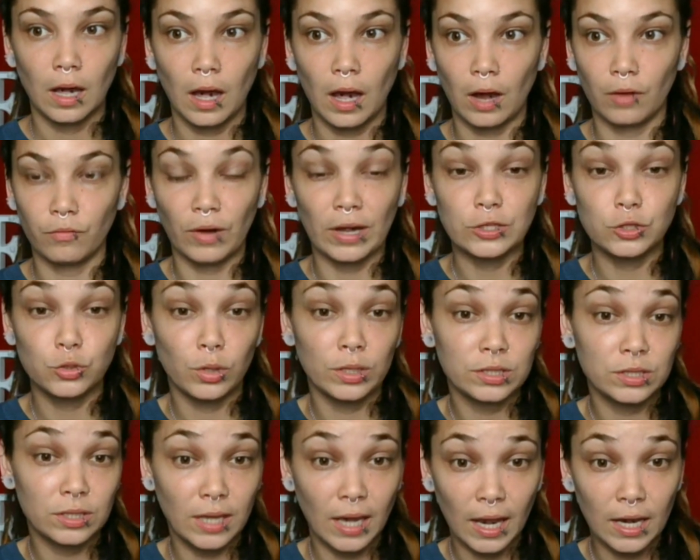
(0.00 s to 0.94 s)
a right to
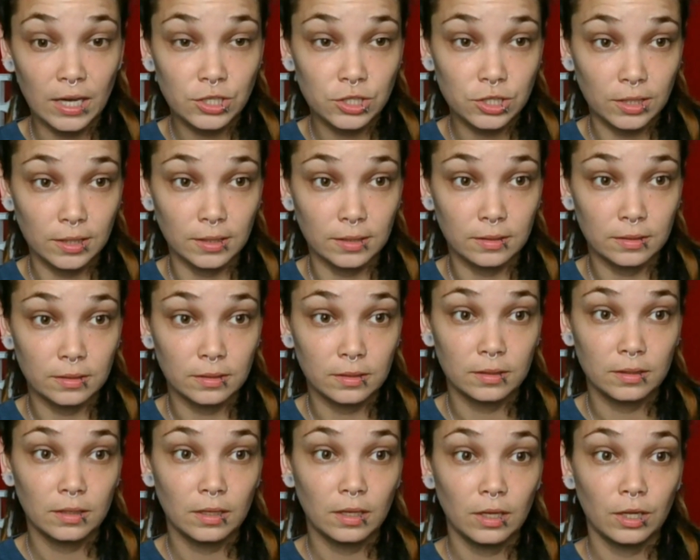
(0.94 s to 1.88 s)
education.
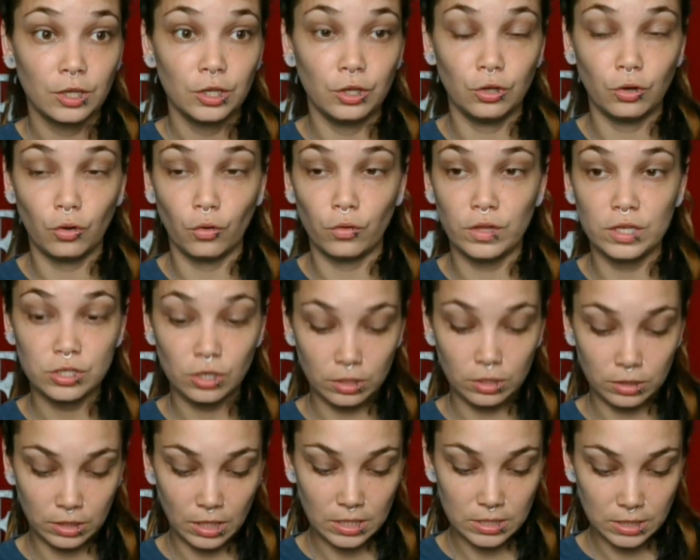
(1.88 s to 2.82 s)
These
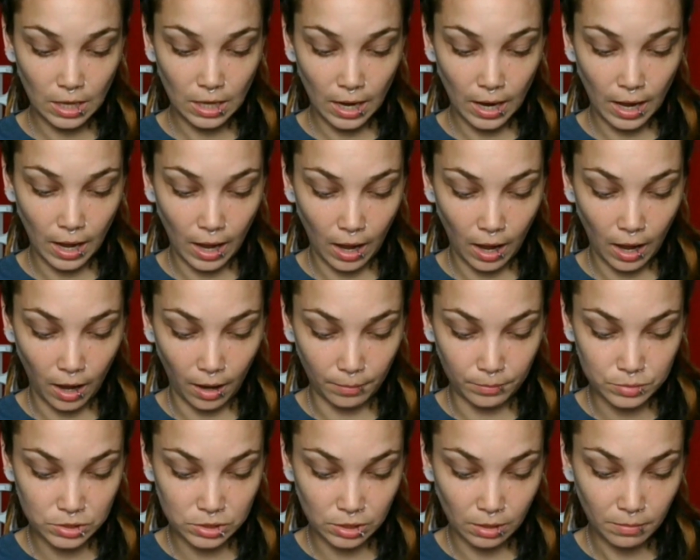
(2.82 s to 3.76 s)
are things that
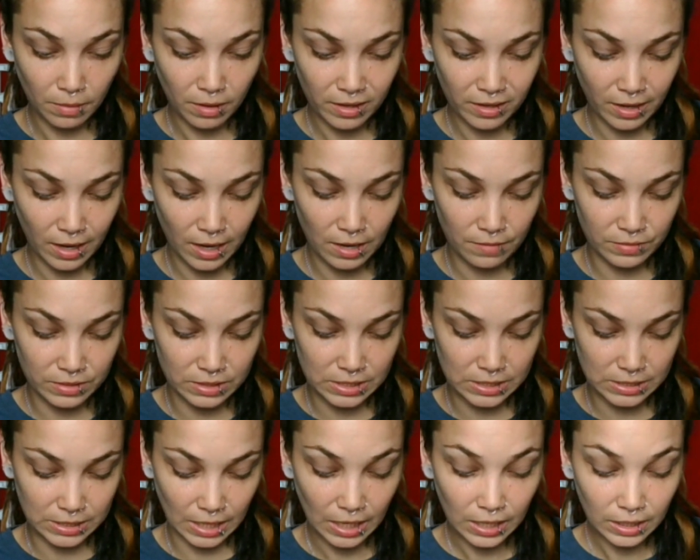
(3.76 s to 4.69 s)
some are not even
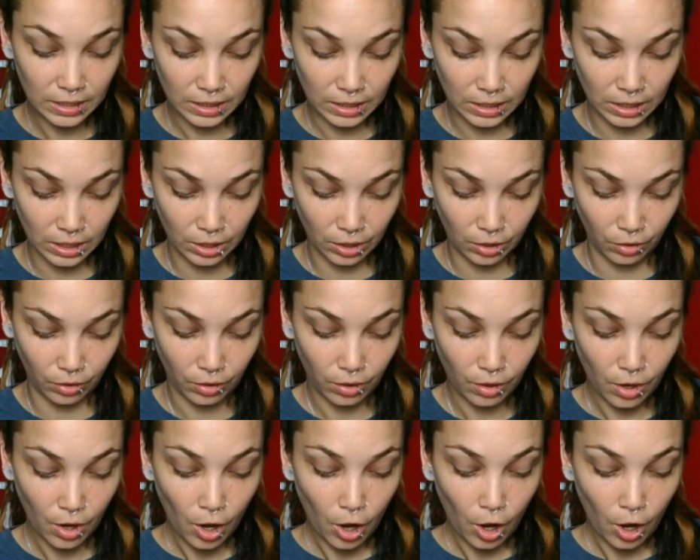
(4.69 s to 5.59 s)
stated here.